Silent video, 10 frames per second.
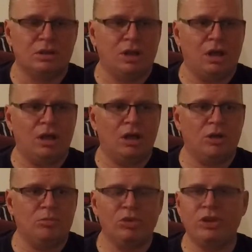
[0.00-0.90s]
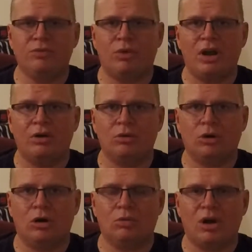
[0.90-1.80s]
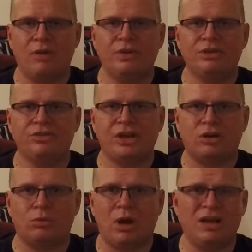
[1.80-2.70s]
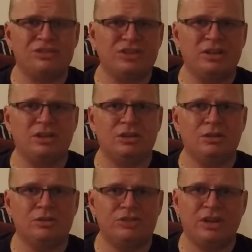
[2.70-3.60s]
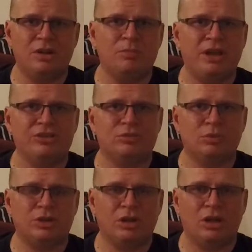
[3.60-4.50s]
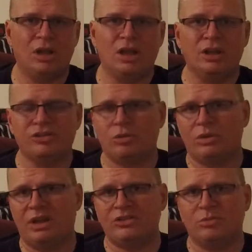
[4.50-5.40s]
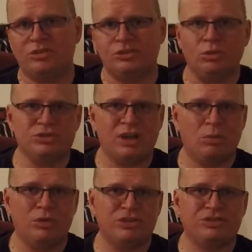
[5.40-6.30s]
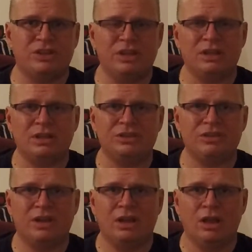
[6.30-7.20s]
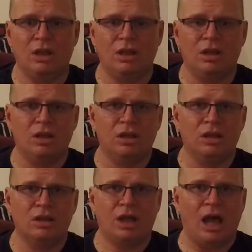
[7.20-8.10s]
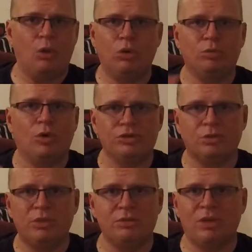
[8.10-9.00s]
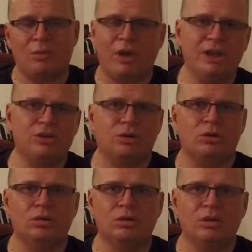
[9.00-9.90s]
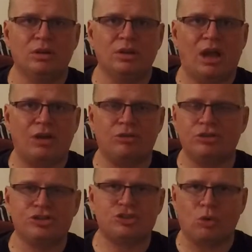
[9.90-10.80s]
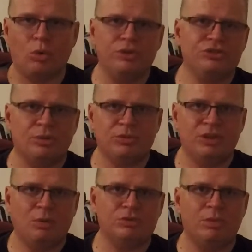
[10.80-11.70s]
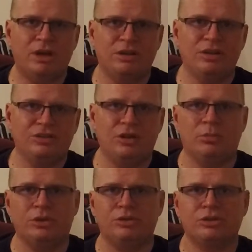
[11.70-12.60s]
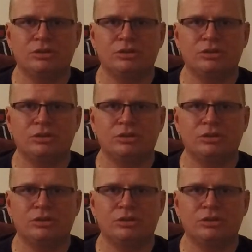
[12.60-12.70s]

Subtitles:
I believe Ravi Zacharias said it best when someone asked him if suicide was a sin. He said, I wouldn't want to meet my maker after destroying something that was made in his image.